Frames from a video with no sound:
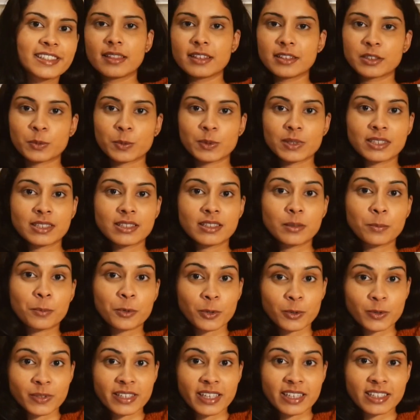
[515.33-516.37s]
This was the
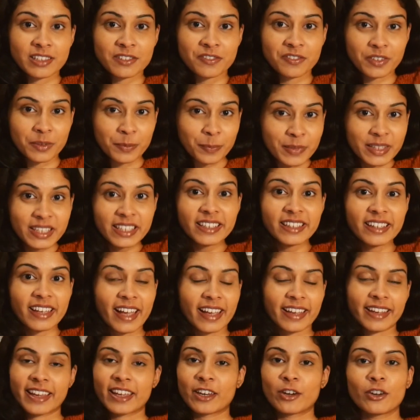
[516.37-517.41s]
process for me. I
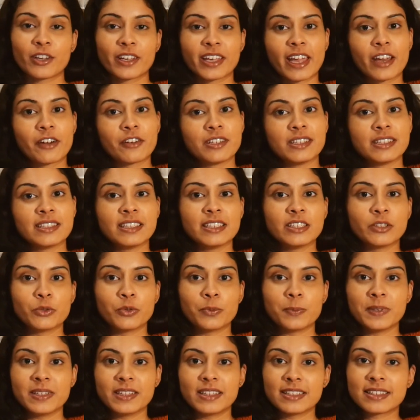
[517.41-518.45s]
cannot guarantee it will
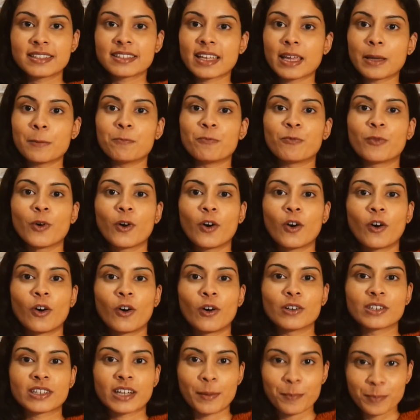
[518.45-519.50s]
be the same for
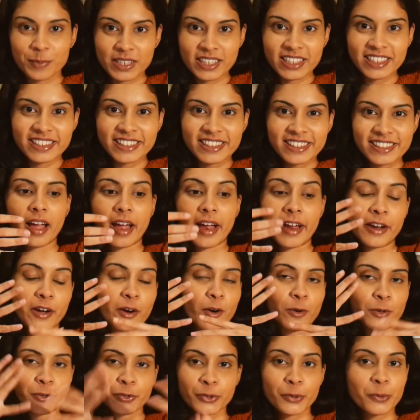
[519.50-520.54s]
all companies. I
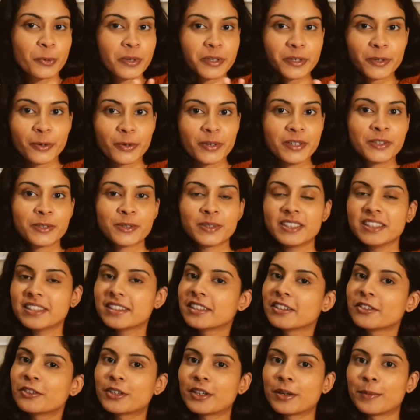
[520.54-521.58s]
also won't go into
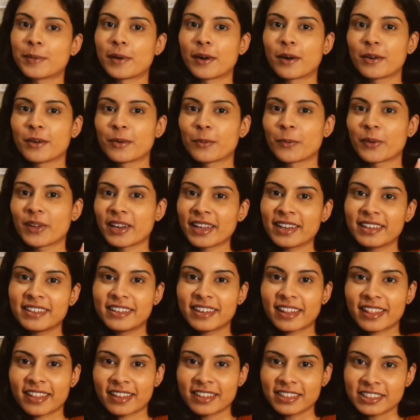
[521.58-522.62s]
detail about what I did
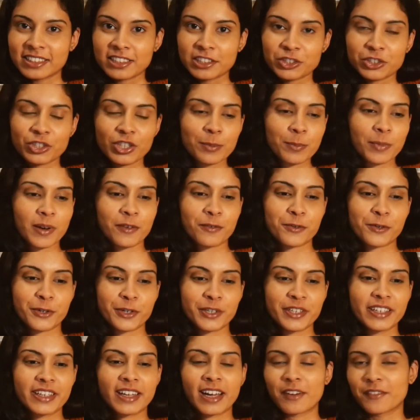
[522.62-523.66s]
at the internship. I've
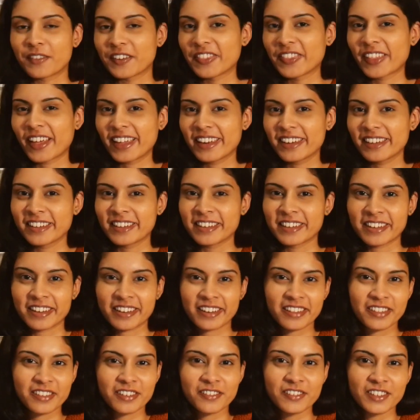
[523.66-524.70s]
already covered that in
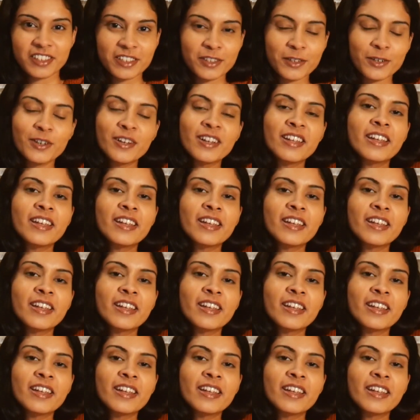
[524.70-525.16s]
another video.